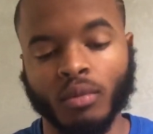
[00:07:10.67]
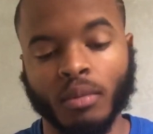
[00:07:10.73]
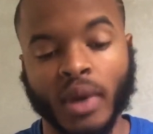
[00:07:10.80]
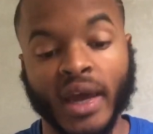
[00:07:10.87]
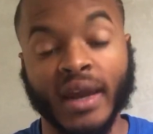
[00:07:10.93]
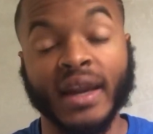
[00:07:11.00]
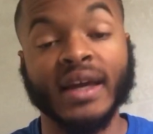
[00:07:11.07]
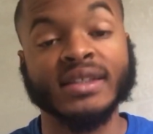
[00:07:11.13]

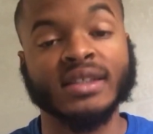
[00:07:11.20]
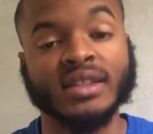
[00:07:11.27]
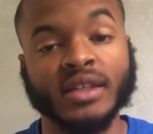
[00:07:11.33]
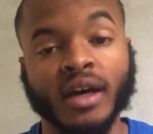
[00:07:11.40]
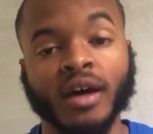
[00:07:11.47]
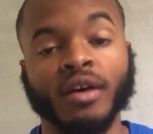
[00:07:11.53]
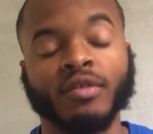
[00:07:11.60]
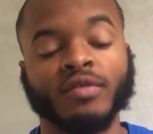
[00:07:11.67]
man, that's
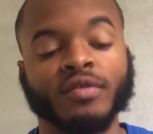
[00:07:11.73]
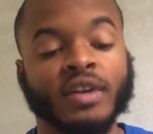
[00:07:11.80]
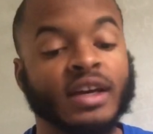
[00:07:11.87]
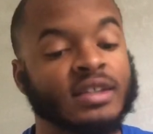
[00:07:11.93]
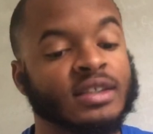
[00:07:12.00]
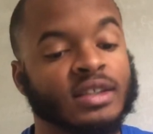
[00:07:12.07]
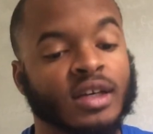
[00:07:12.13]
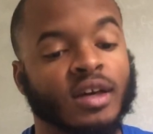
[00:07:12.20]
tough.
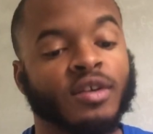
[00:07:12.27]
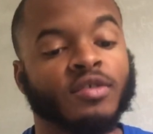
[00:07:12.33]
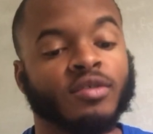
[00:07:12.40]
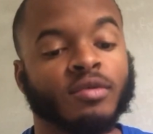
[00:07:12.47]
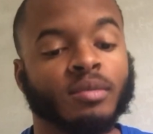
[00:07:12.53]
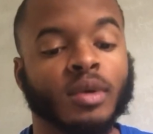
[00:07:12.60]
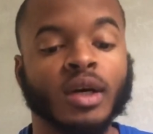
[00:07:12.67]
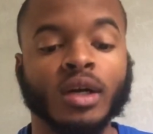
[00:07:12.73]
That's tough.
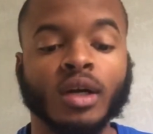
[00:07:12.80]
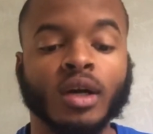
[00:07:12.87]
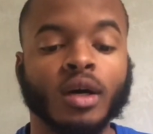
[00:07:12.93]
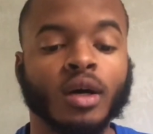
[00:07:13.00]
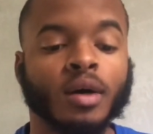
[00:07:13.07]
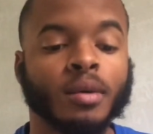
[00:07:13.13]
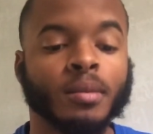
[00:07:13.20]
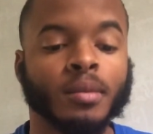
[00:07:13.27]

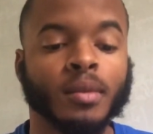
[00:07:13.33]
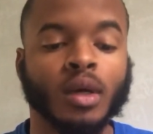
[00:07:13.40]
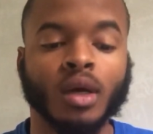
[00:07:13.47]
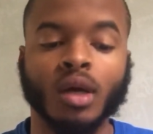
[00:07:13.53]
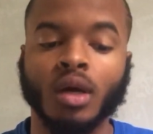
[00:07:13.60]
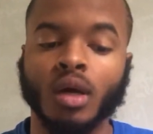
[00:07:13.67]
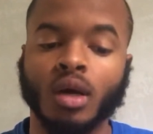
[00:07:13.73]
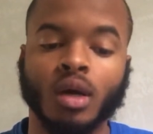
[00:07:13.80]
But
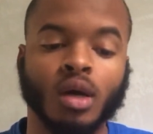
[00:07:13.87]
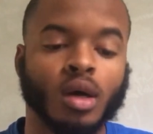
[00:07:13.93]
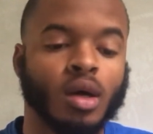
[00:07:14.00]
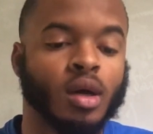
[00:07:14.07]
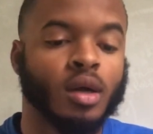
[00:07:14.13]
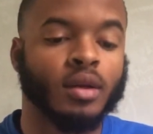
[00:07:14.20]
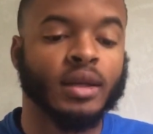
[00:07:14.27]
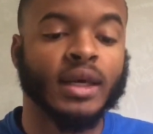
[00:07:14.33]

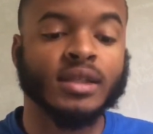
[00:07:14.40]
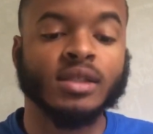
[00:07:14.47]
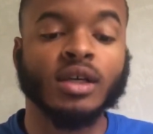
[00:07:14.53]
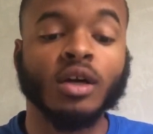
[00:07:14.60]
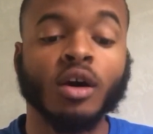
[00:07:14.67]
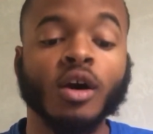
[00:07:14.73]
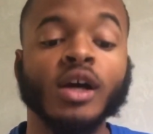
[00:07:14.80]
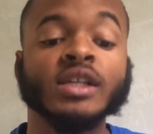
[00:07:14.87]
they
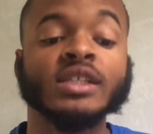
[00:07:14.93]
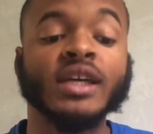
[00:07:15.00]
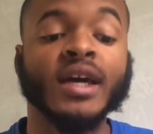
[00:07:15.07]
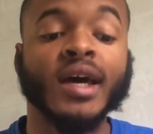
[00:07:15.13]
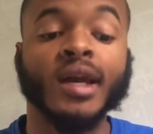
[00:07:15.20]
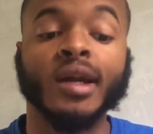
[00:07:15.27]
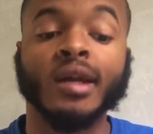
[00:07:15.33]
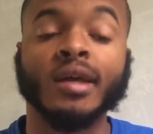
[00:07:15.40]
took
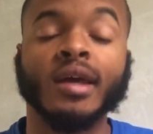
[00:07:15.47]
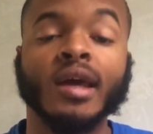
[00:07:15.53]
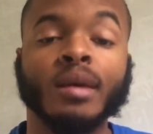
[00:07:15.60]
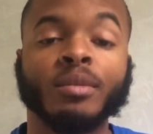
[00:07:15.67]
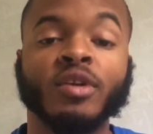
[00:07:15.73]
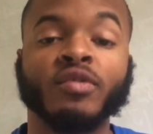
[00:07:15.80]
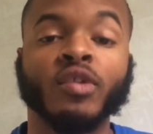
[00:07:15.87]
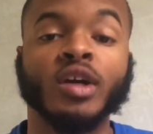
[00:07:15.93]
RJ out of the
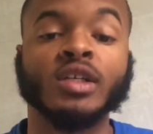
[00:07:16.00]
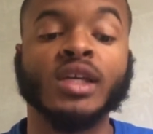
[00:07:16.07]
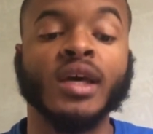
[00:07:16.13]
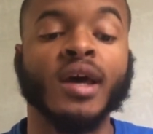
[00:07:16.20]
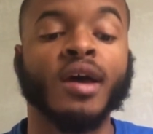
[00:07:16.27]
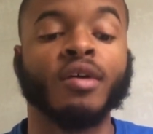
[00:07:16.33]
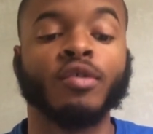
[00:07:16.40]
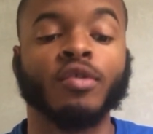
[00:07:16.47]
game in the first
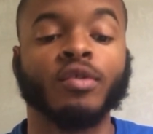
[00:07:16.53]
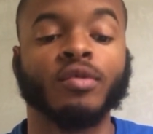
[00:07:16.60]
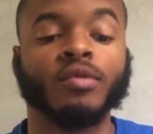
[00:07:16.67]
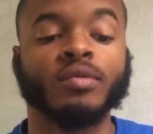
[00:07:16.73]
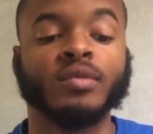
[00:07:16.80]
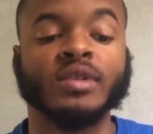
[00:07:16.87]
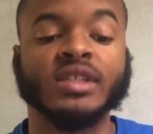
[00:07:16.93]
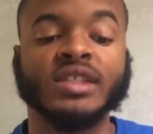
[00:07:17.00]
half.
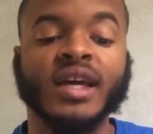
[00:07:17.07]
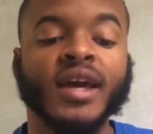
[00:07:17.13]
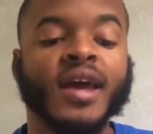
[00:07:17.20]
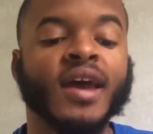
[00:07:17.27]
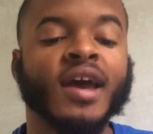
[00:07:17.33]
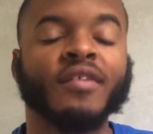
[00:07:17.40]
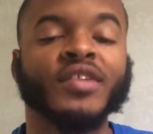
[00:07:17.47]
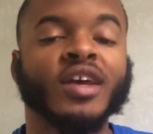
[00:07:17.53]
In the
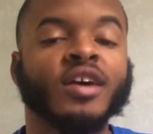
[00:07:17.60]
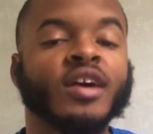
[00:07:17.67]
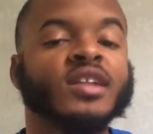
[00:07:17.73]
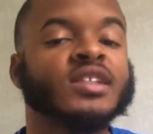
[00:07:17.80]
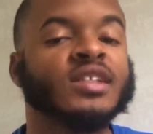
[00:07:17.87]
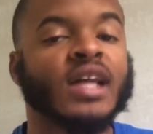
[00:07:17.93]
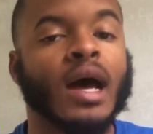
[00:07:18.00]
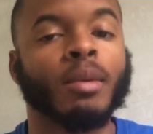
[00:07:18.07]
second half, they
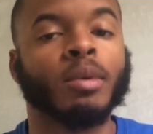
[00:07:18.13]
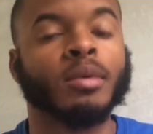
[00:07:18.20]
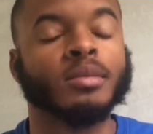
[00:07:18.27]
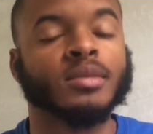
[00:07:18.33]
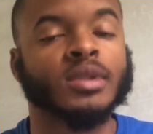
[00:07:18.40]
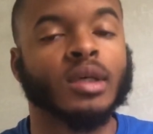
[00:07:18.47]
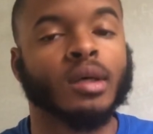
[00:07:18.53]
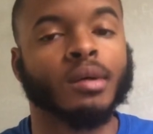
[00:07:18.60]
couldn't stop him.
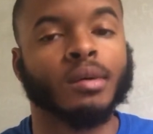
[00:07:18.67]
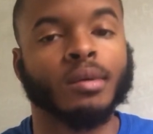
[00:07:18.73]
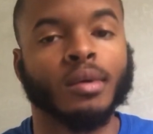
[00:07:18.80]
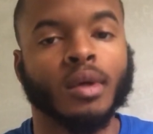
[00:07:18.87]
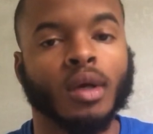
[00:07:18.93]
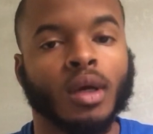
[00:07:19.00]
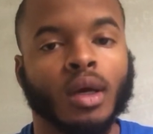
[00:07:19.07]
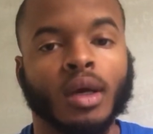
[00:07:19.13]
So
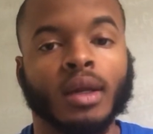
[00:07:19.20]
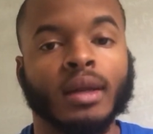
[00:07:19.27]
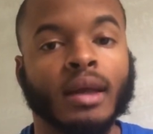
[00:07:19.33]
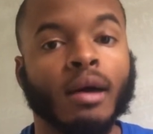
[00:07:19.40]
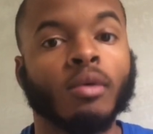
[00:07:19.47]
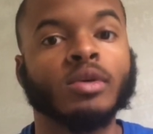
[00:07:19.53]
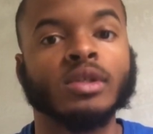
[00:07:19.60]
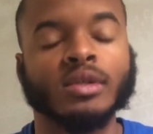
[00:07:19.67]

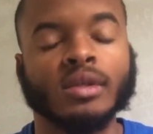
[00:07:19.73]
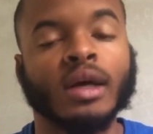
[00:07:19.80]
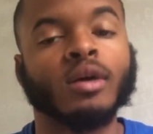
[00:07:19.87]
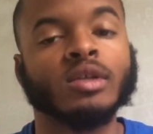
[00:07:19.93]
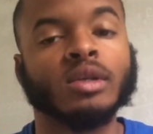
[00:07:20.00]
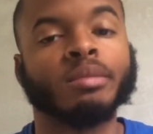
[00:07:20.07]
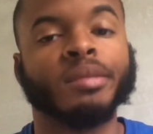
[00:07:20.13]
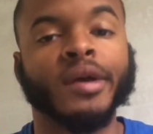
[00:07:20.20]
that
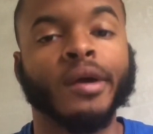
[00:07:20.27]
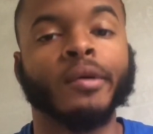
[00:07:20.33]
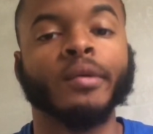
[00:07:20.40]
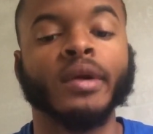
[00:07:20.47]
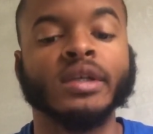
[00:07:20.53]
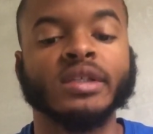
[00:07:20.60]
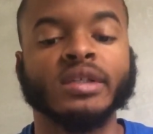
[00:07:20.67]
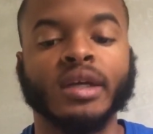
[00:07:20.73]
was a big
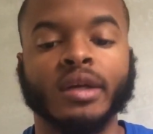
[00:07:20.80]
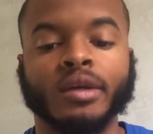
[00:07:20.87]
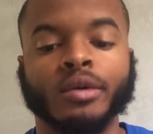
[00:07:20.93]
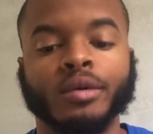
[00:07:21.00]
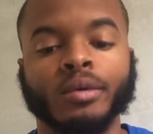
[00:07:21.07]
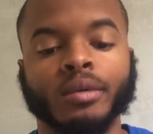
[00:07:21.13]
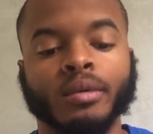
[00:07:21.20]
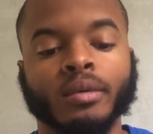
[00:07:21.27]
reason that
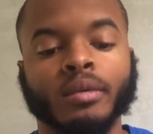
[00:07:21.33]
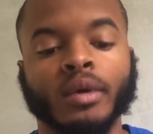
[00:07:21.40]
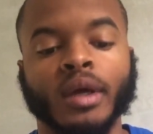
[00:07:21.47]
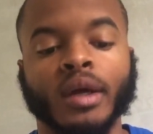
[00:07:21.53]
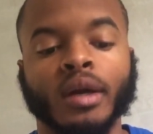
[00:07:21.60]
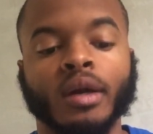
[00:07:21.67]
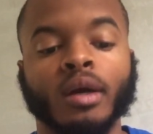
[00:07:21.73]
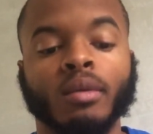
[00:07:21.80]
Duke
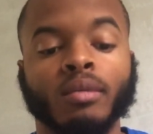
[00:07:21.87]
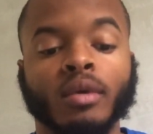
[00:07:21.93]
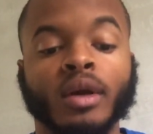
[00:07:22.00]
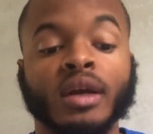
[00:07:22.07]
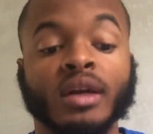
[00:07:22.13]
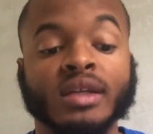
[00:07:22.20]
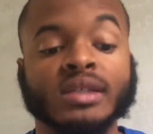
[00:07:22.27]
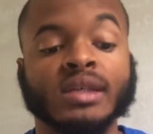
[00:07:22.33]
ended up
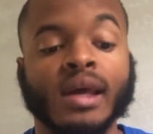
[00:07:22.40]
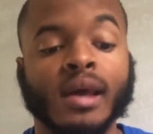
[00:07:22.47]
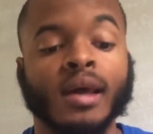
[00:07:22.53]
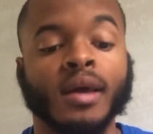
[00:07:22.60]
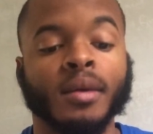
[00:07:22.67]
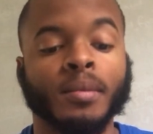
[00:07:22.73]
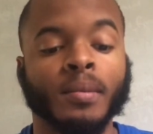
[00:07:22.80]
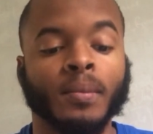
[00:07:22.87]
winning this game.